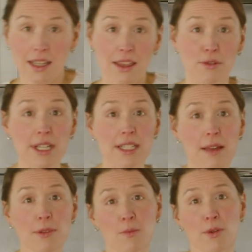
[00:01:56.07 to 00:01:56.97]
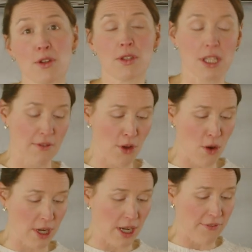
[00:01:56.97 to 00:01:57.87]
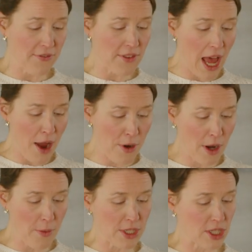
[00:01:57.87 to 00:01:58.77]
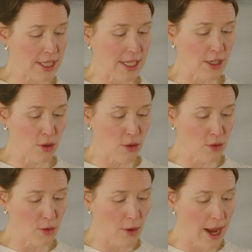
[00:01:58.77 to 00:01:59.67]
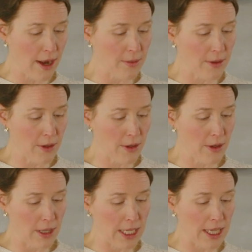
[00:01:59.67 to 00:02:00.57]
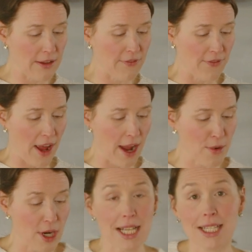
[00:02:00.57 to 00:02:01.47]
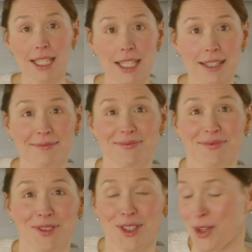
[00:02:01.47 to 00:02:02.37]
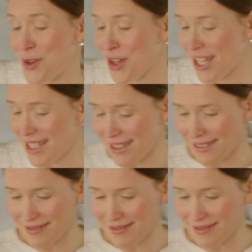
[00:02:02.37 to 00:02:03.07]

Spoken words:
3 tablespoons of coconut flour, which is incredibly fibrous. So good.